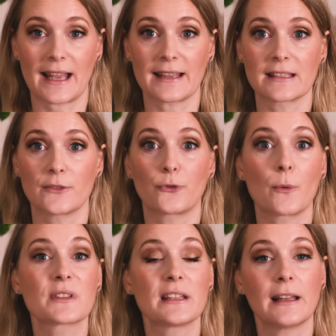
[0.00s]
acid
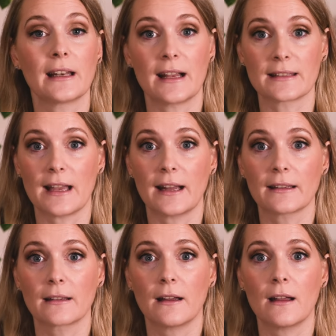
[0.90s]
from Centella
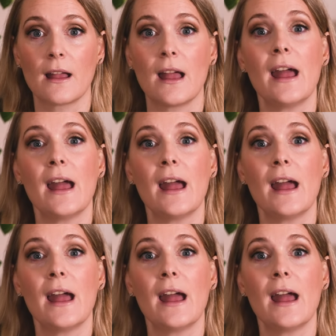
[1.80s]
asiatica,